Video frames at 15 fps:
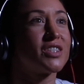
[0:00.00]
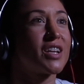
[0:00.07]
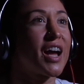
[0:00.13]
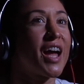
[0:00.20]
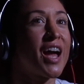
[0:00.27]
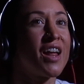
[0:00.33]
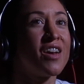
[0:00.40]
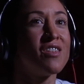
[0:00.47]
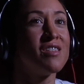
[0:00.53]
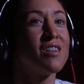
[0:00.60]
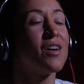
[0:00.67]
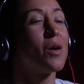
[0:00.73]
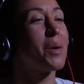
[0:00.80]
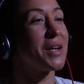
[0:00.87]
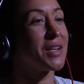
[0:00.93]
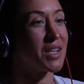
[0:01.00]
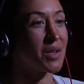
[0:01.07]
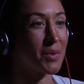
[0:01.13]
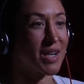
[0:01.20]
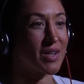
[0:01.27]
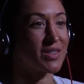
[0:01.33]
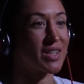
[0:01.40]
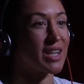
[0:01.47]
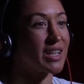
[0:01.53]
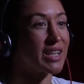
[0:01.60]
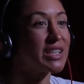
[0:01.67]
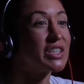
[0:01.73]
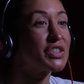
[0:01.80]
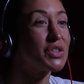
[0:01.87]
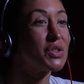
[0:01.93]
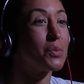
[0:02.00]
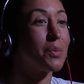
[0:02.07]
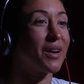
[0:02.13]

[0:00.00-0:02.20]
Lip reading: I had no idea what I was getting into,